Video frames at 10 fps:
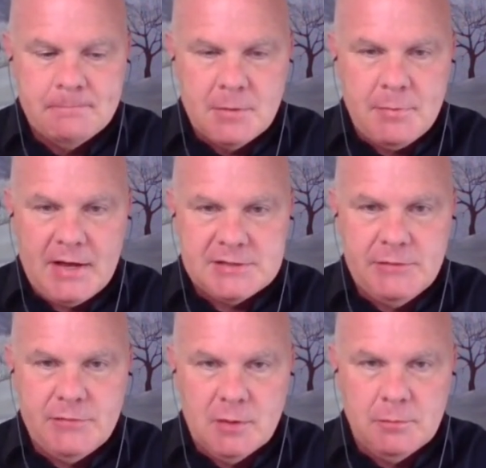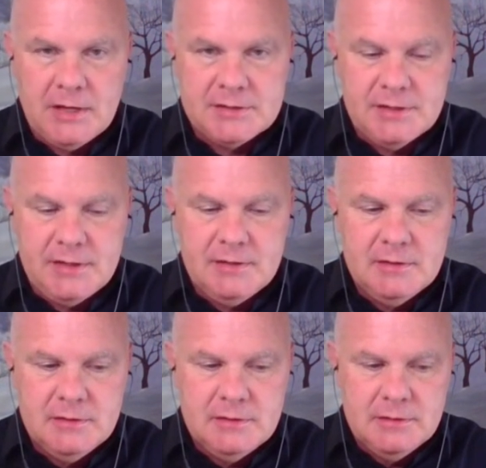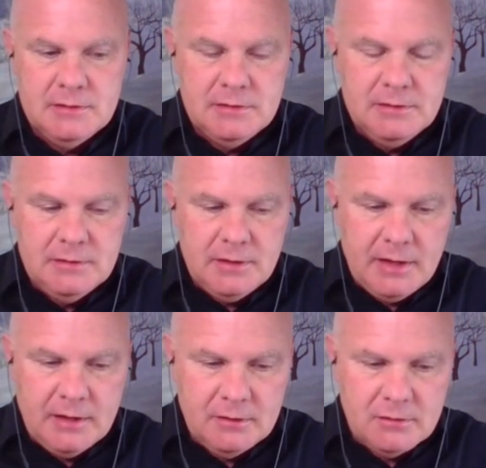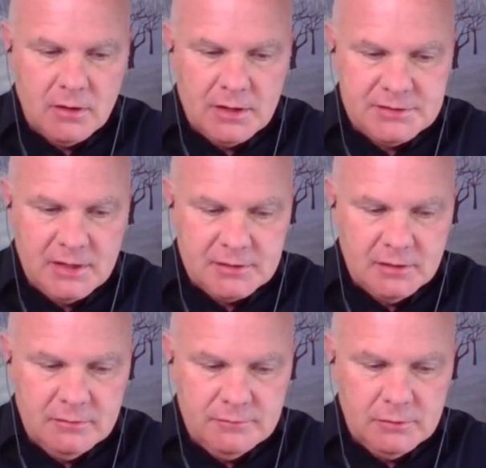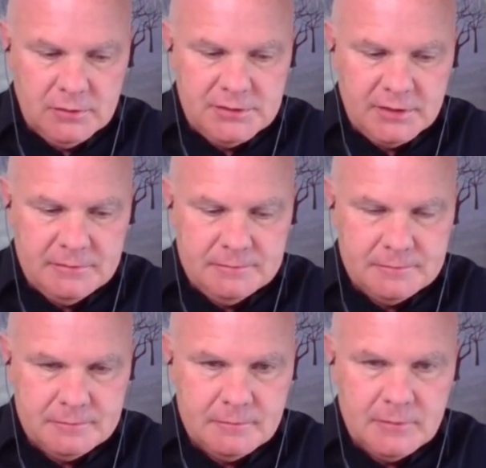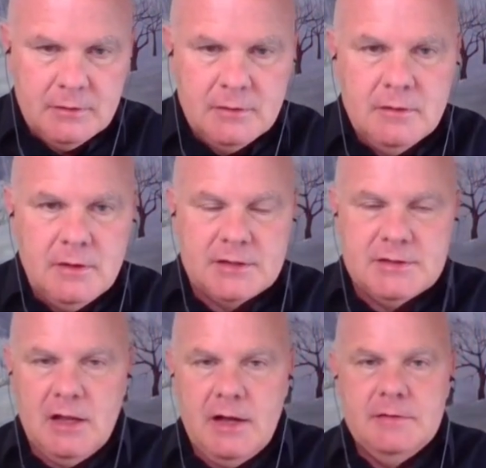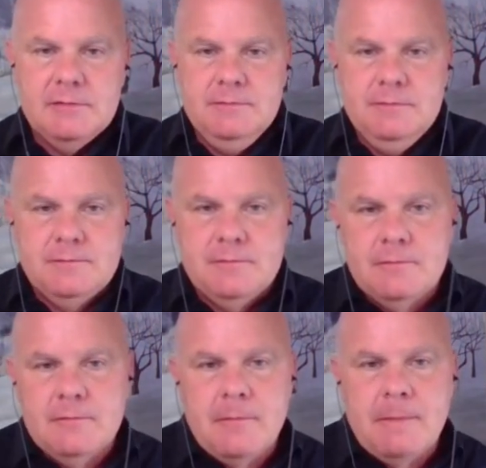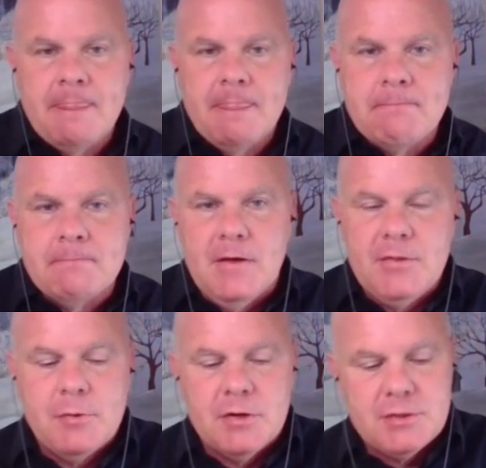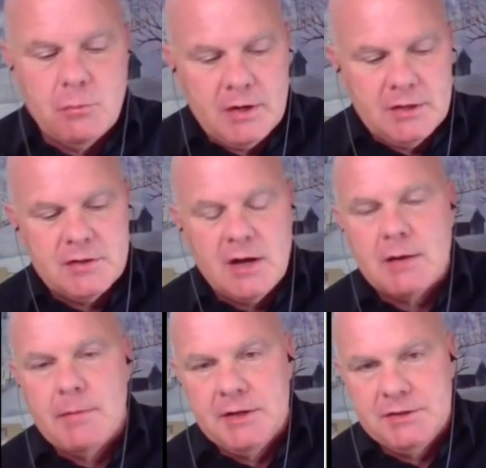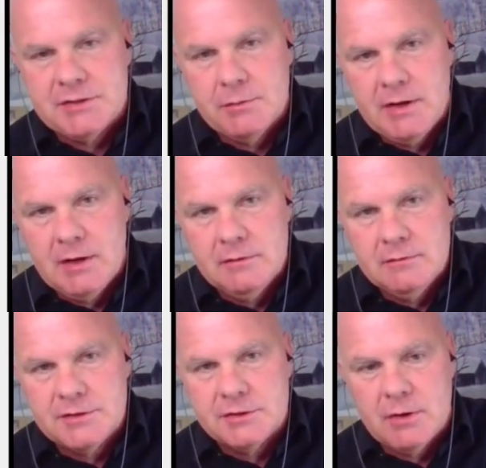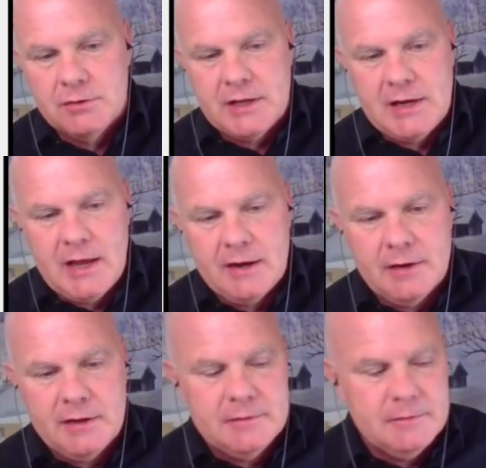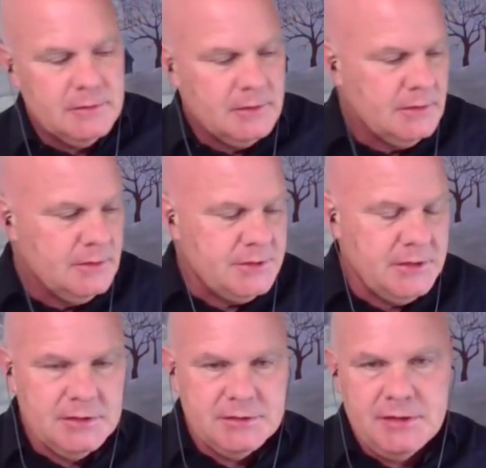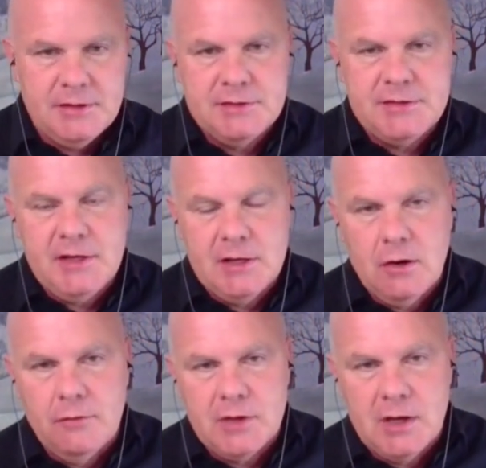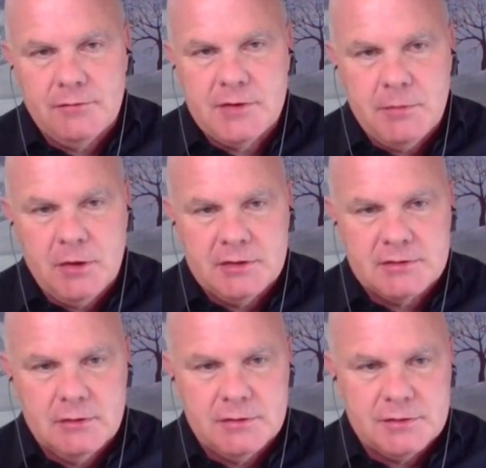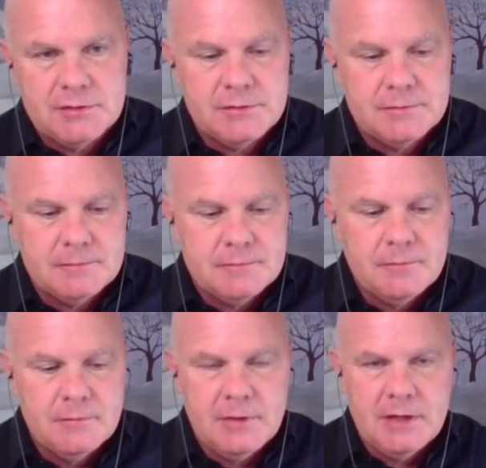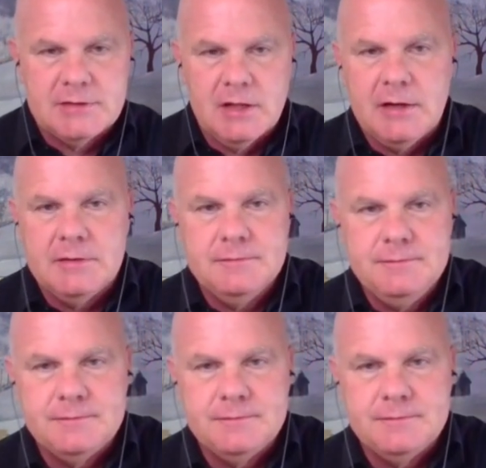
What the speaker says: capacity for complexity, and cross-sector fluency. Next slide. And the person we're going to talk about in just a minute, this is Roseanne Haggerty. She is the CEO of Community Solutions. Next slide.